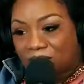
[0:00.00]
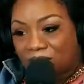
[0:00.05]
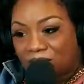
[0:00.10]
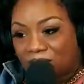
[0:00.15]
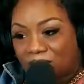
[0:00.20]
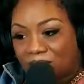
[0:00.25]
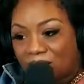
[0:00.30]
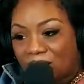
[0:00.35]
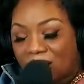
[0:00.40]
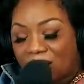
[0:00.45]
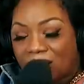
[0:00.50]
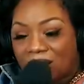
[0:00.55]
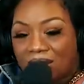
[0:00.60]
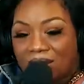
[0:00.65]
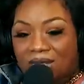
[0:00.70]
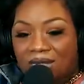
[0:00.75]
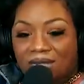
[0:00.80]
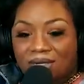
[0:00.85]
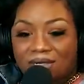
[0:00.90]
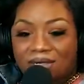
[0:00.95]
Right.
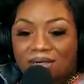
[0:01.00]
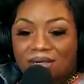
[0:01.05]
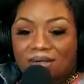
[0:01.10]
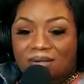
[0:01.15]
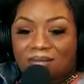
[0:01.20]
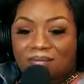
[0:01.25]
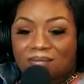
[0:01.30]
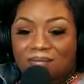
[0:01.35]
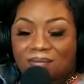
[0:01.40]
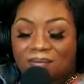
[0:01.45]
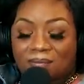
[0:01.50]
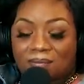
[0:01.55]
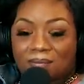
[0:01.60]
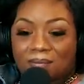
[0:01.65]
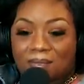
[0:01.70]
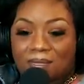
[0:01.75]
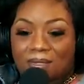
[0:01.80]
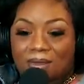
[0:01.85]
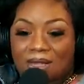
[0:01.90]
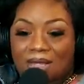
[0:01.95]
And um,
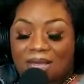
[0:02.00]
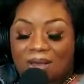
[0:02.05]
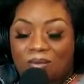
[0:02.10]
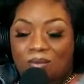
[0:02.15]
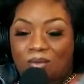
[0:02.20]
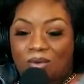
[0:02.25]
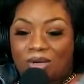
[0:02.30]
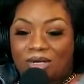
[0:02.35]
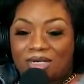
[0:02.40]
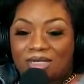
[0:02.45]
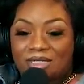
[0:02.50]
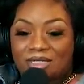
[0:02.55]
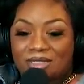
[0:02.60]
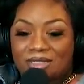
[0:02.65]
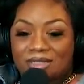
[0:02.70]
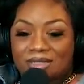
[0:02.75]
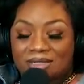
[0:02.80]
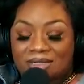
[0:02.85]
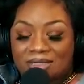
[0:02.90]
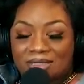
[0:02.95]
I wanted to
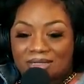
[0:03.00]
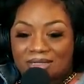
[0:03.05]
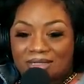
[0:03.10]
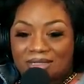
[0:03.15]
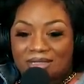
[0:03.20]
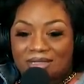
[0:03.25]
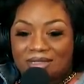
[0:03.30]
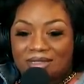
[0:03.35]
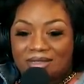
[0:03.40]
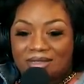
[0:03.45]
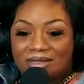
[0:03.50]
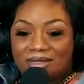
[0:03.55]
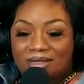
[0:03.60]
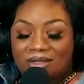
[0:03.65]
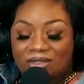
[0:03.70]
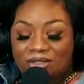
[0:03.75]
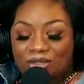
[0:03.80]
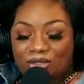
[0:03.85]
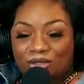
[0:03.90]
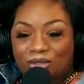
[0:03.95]
see
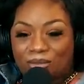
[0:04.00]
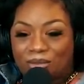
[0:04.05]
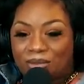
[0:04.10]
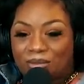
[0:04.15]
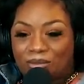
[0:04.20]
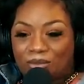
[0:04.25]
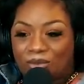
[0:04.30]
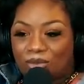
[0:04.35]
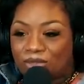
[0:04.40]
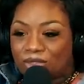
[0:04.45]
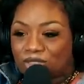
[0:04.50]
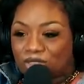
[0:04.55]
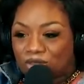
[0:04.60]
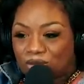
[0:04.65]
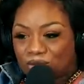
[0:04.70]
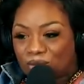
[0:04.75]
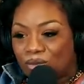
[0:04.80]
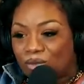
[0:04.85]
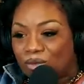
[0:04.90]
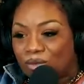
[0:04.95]
a little bit more
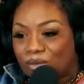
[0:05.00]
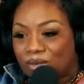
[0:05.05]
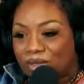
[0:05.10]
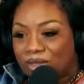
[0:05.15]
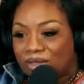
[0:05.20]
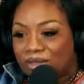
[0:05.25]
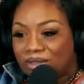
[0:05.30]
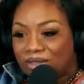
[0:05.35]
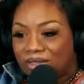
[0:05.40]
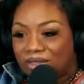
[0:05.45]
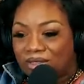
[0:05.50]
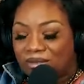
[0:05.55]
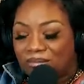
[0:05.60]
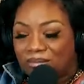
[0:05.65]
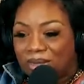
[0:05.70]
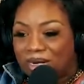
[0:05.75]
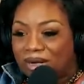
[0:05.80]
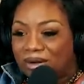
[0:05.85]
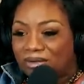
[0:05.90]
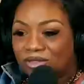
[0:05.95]
story than the
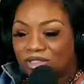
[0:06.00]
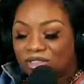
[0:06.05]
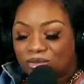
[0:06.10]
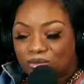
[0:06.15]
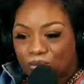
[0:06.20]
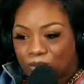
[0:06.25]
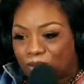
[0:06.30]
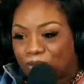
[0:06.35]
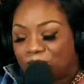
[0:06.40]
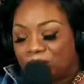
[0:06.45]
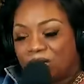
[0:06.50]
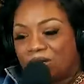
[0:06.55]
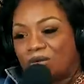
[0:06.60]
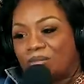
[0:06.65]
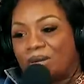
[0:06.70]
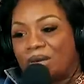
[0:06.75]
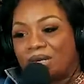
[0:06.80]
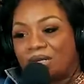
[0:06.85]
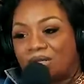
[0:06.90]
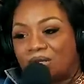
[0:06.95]
bear just ripping
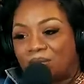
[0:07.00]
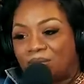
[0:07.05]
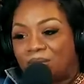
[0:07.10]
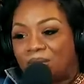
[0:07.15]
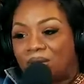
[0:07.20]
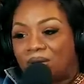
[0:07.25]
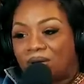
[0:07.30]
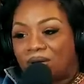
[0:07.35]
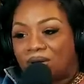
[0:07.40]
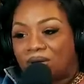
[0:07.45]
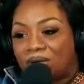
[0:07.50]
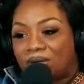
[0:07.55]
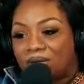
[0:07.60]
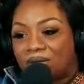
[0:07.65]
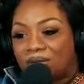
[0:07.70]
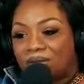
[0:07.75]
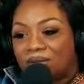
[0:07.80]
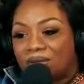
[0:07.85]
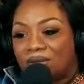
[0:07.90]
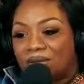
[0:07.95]
everybody apart.
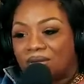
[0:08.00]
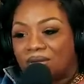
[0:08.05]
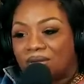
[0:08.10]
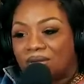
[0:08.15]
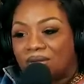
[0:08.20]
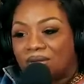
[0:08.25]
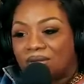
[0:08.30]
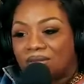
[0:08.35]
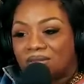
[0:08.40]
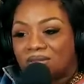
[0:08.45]
Yeah.